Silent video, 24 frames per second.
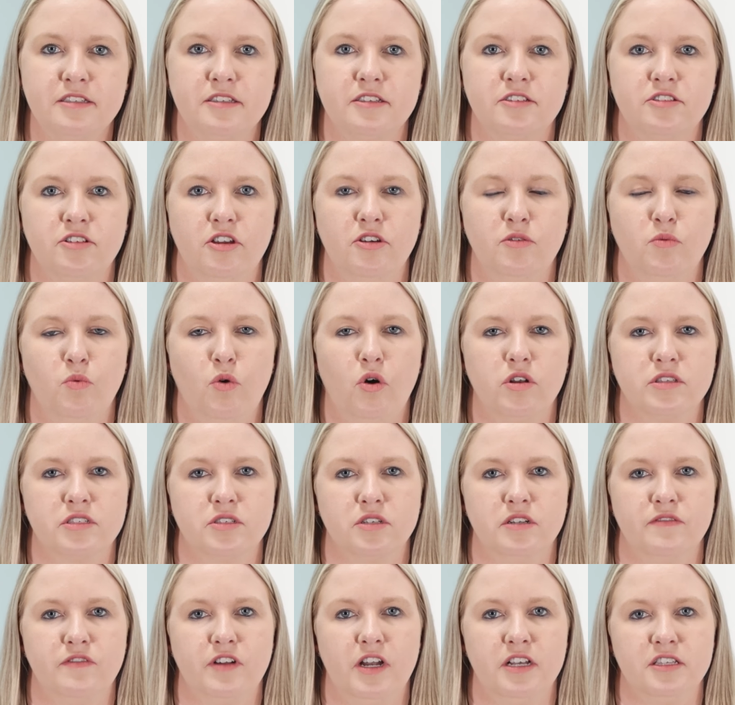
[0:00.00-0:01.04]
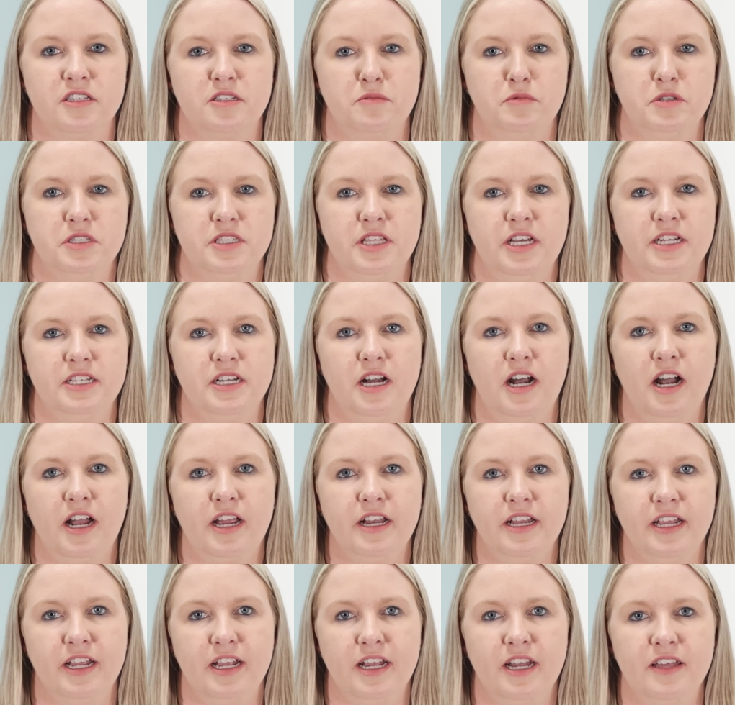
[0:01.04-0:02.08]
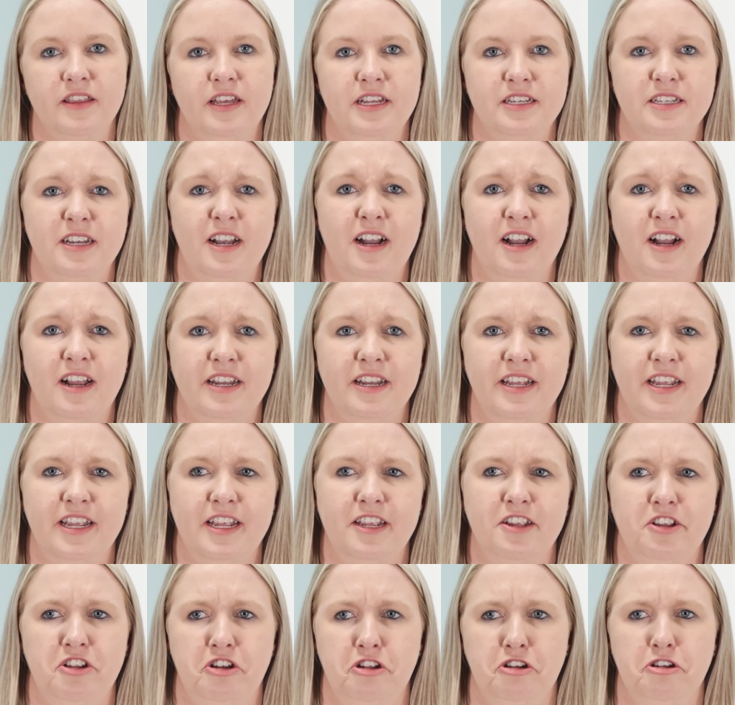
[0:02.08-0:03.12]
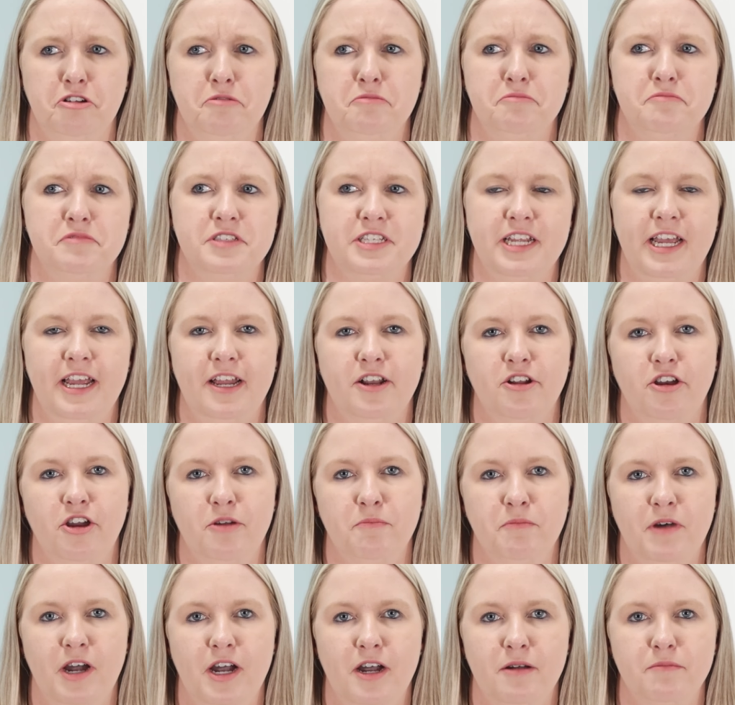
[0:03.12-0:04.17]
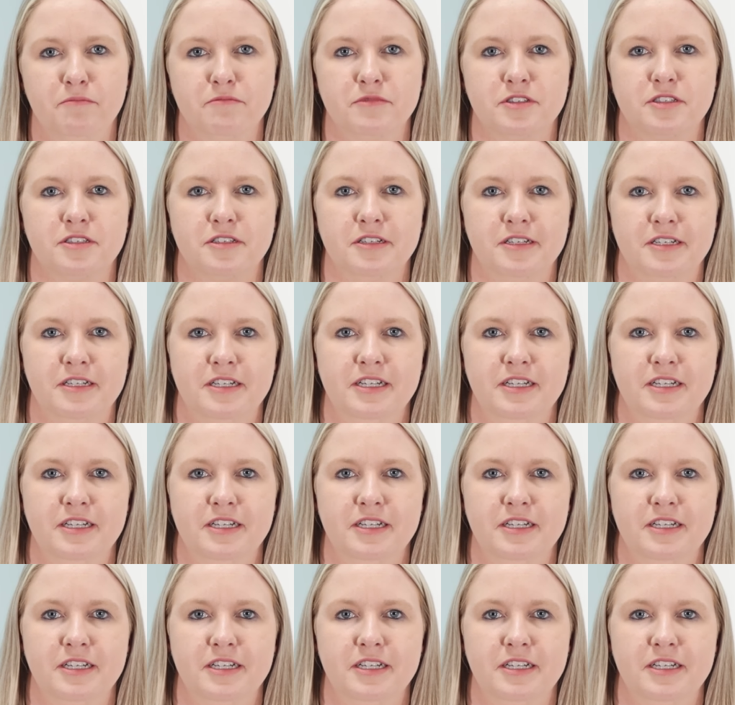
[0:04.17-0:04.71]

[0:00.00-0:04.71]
So what sort of customers are they targeting? Are they targeting, stay-at-home mums?